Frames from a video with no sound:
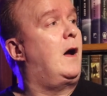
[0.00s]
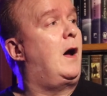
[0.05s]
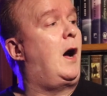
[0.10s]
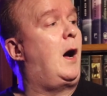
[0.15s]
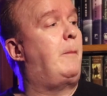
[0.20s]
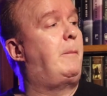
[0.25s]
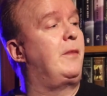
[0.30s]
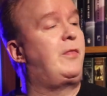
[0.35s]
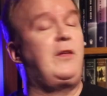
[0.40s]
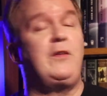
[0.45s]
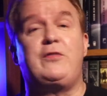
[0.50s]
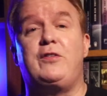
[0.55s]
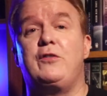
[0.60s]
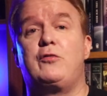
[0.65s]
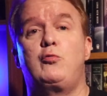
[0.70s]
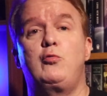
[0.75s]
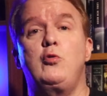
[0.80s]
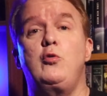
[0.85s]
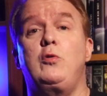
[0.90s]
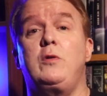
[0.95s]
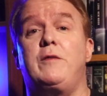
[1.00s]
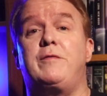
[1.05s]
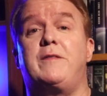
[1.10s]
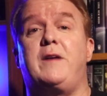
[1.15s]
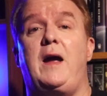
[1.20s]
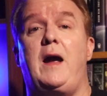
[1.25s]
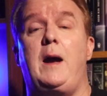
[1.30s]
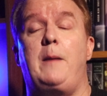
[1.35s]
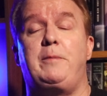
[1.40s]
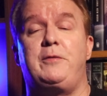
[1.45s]
Uh, but this is Rule of
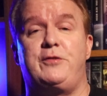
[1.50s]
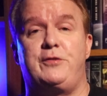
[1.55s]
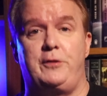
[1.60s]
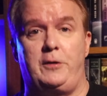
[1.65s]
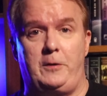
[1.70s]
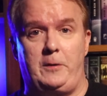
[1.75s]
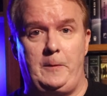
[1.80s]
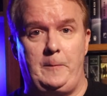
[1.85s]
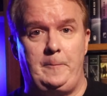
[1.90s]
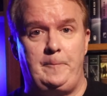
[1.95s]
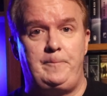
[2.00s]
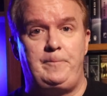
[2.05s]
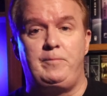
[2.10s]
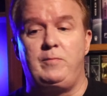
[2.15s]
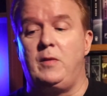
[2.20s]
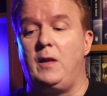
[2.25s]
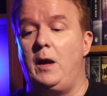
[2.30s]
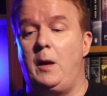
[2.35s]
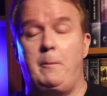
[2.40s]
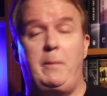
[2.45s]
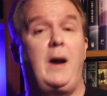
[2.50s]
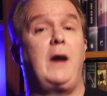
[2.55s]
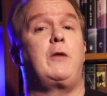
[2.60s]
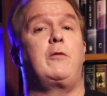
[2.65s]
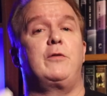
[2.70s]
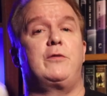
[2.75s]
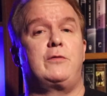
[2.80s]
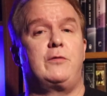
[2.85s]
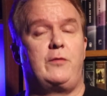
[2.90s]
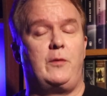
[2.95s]
Capture by
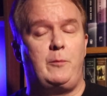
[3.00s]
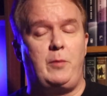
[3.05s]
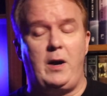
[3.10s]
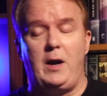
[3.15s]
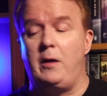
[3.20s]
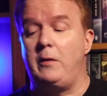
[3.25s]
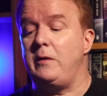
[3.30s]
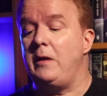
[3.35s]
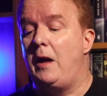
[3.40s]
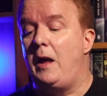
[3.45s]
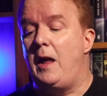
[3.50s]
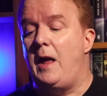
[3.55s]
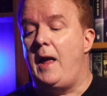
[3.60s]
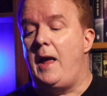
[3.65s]
Christopher Brown.